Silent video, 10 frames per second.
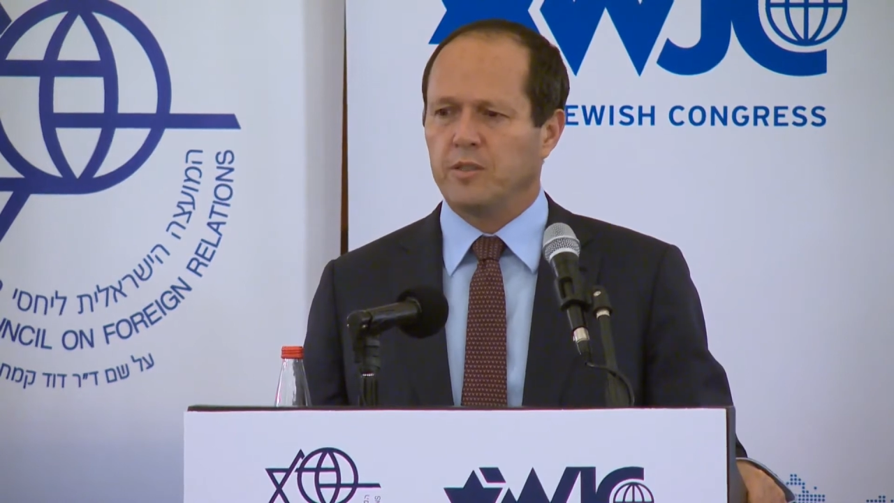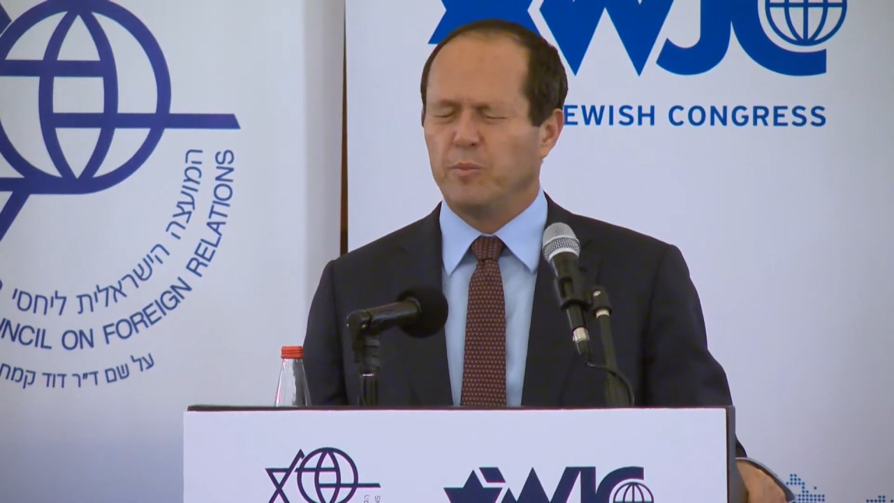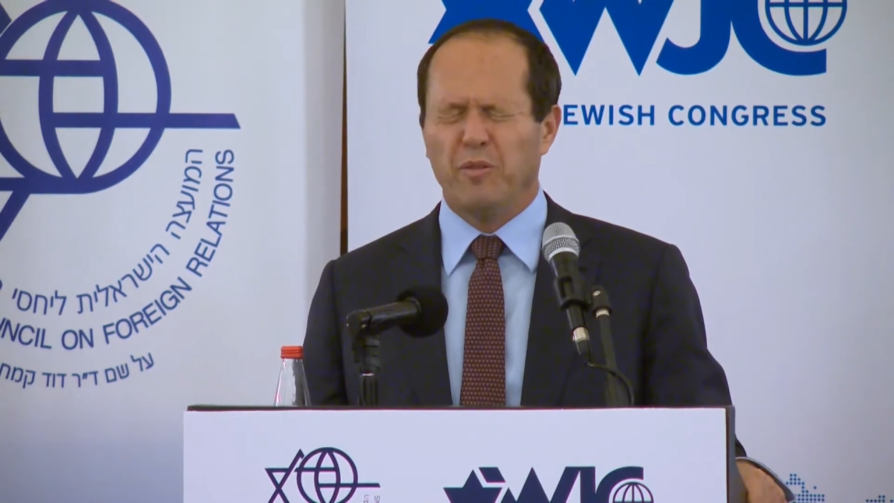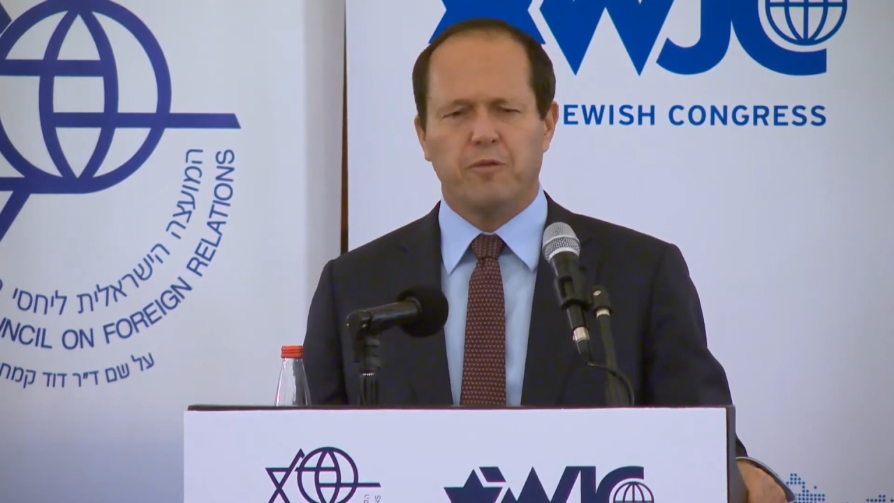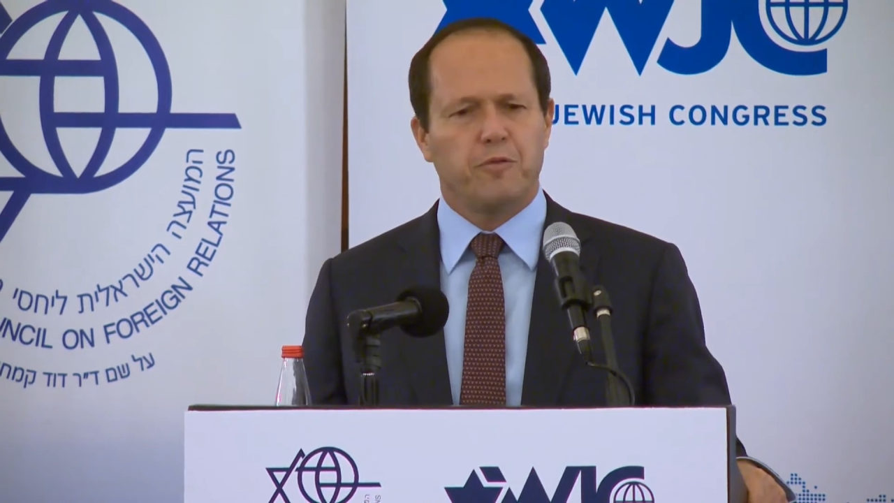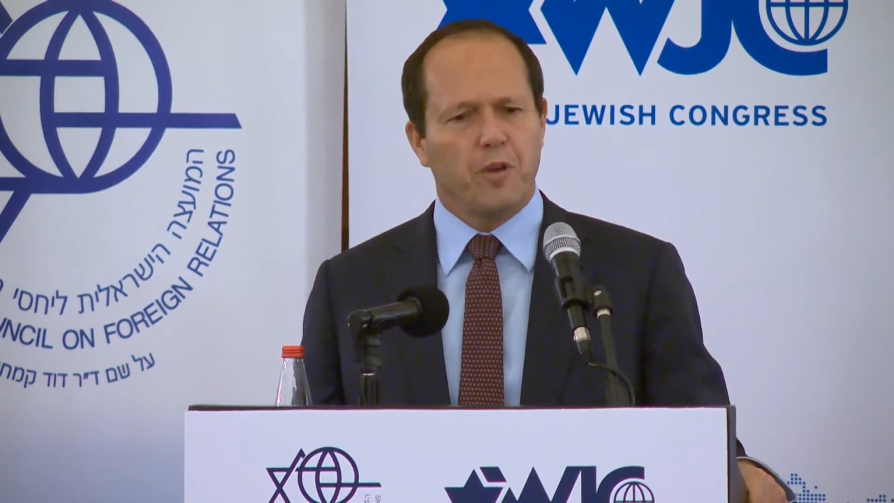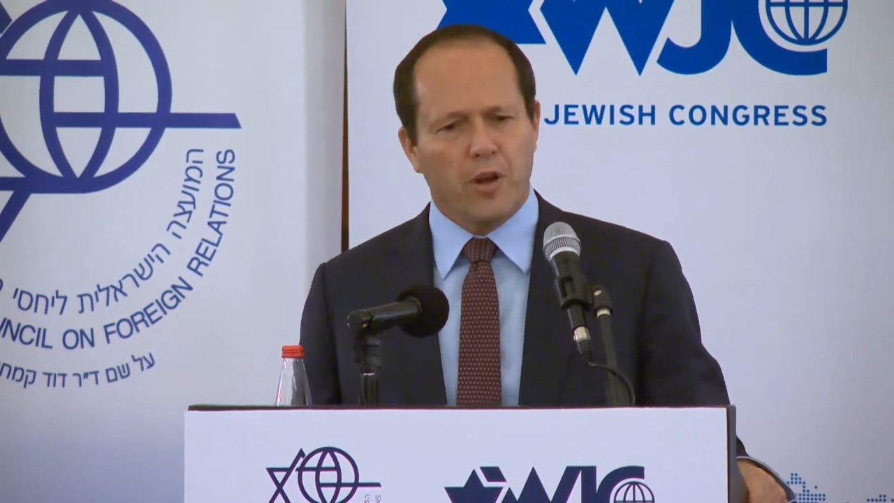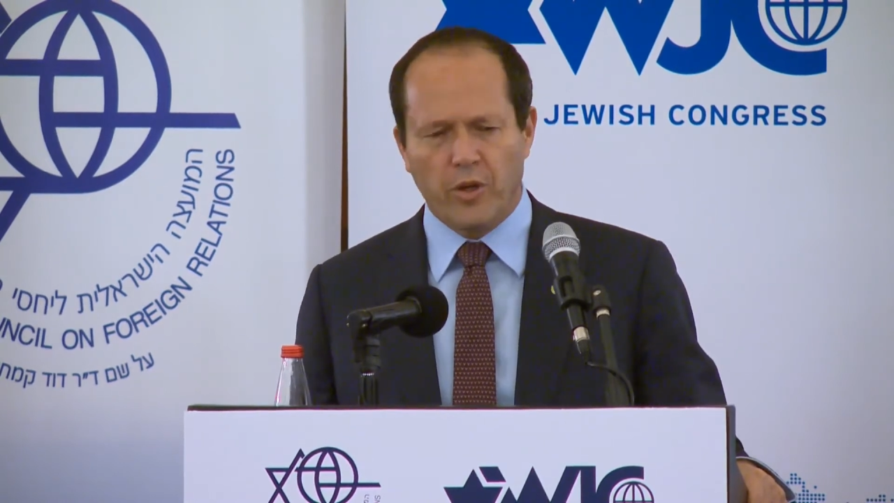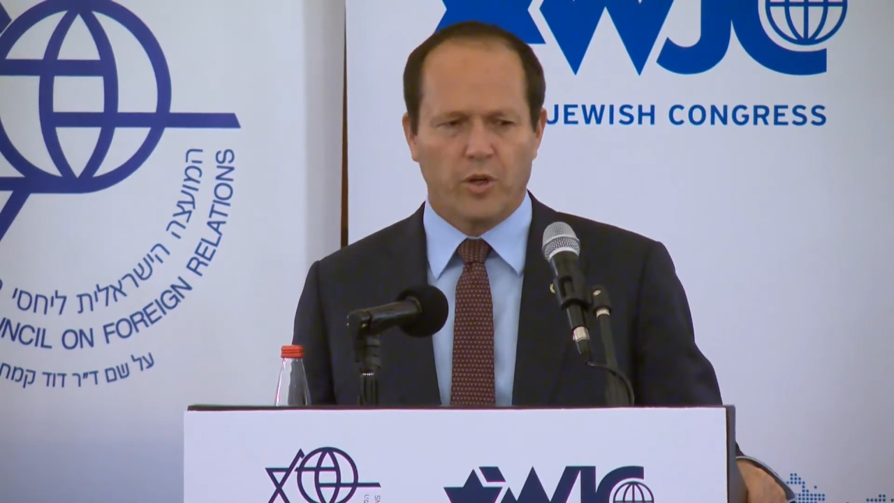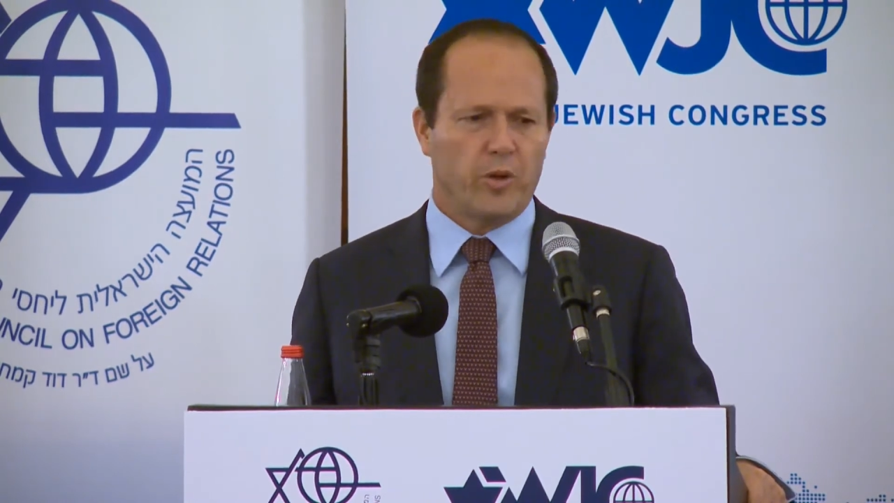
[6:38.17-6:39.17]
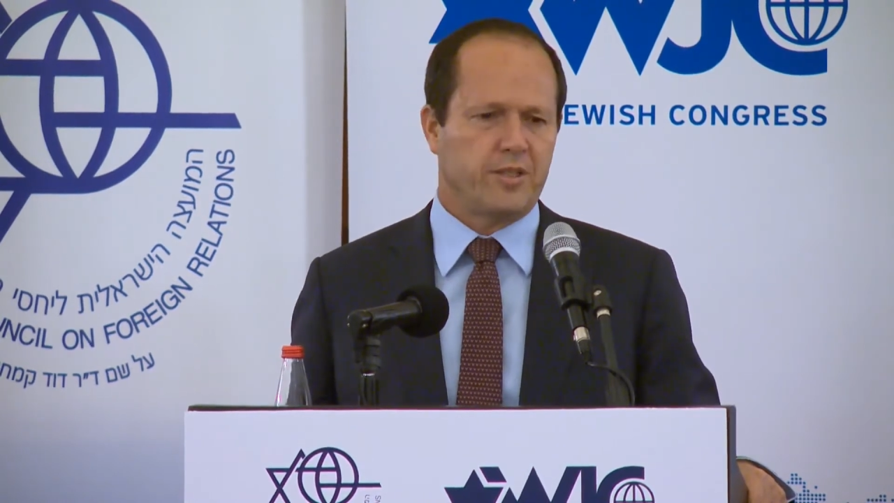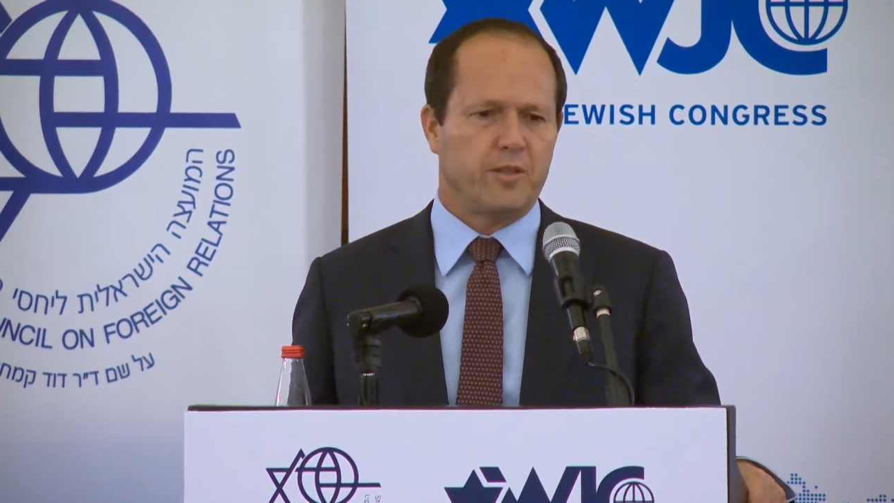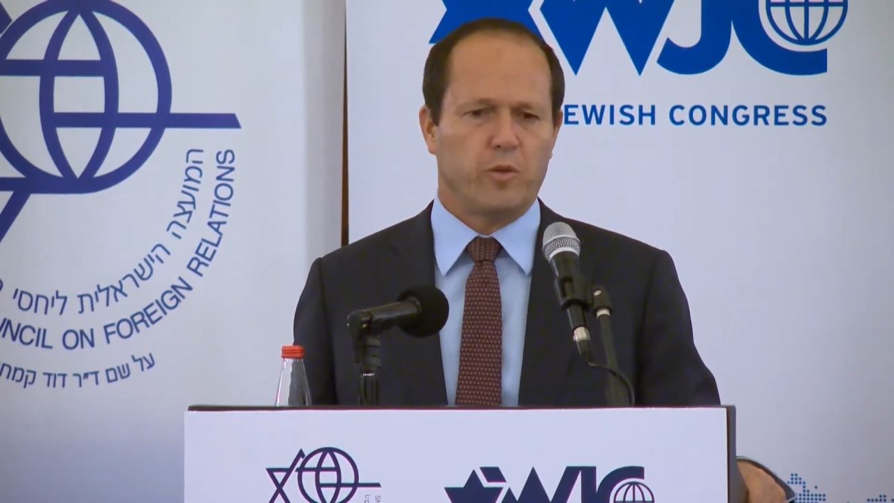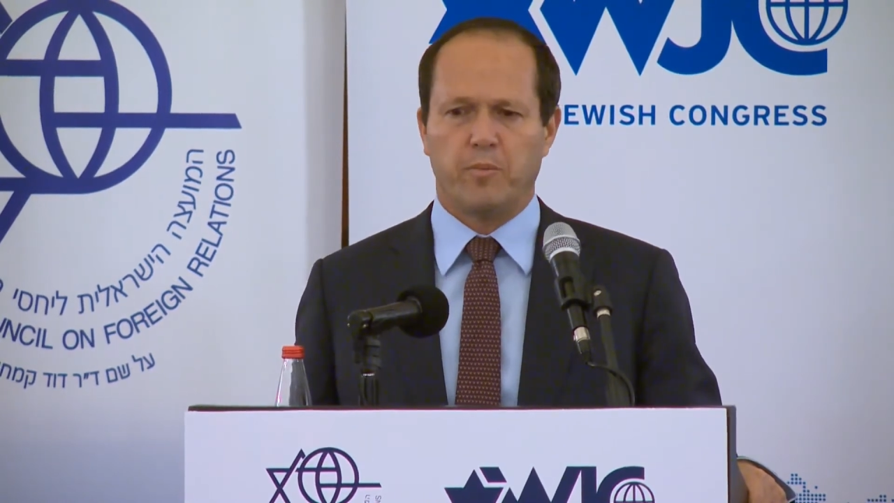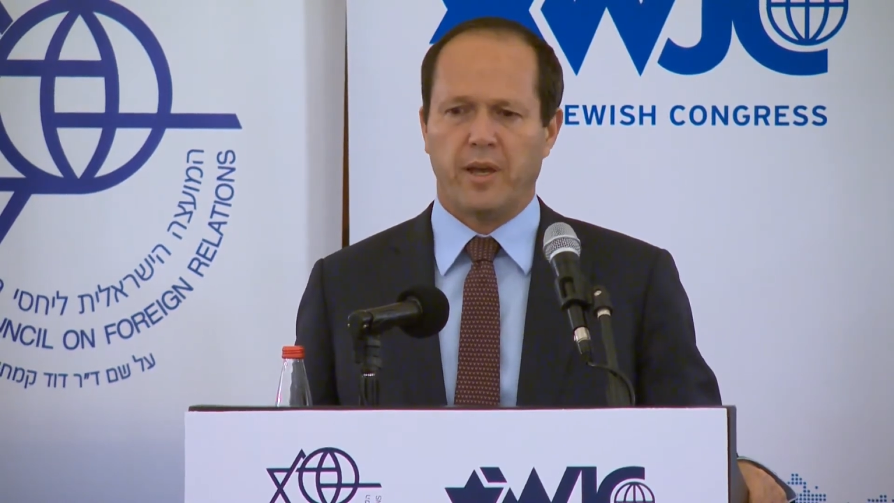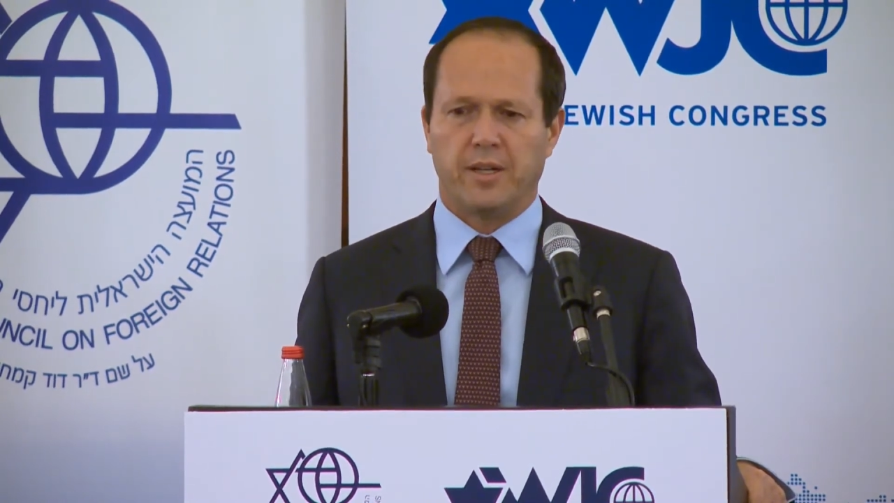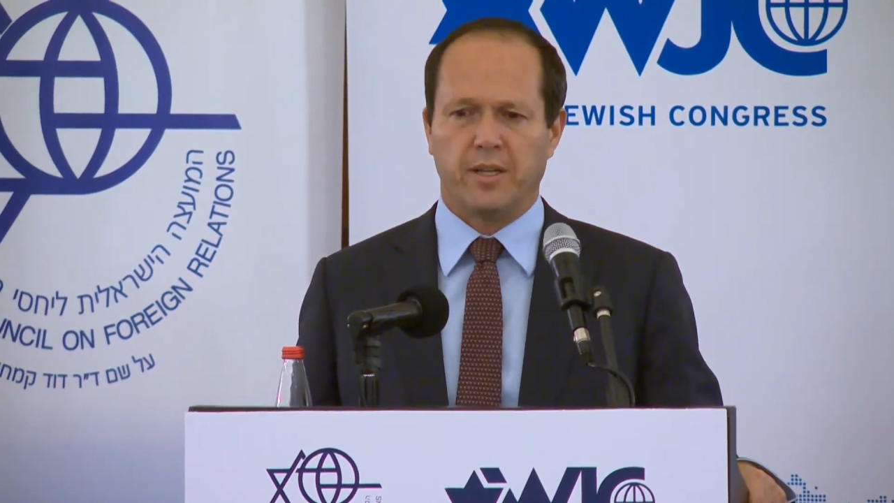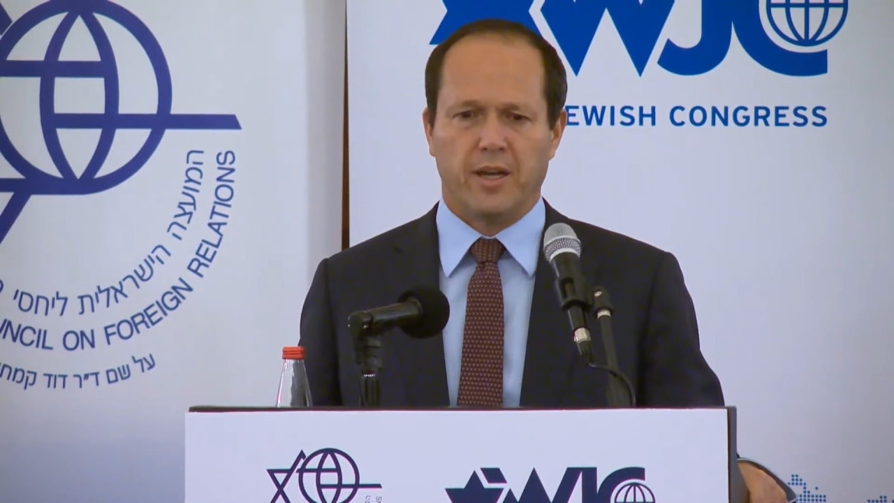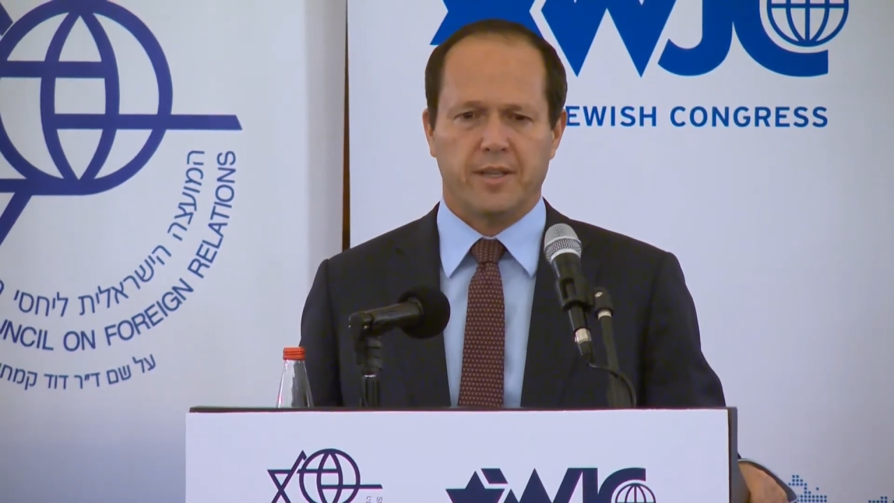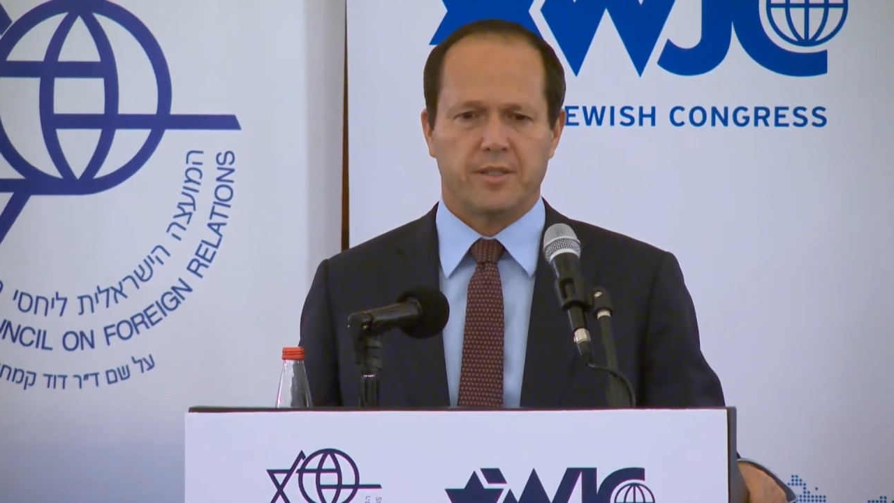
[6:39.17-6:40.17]
be very aggressive with the bad
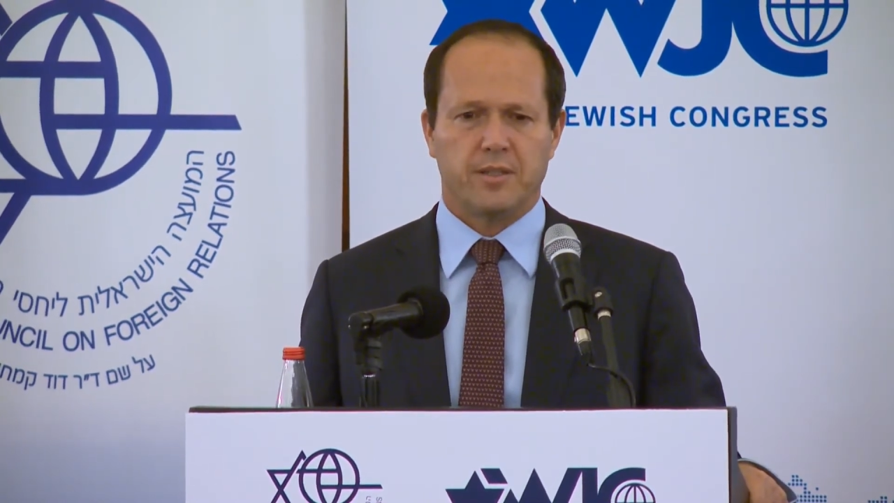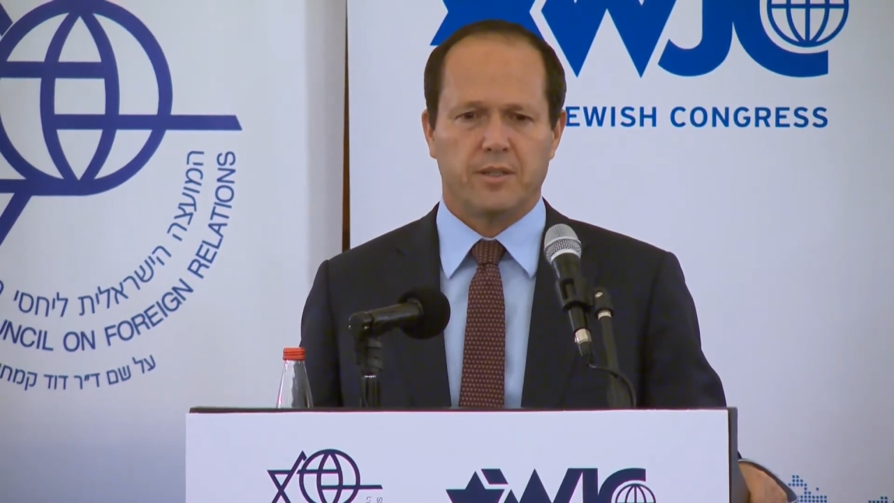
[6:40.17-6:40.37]
guys.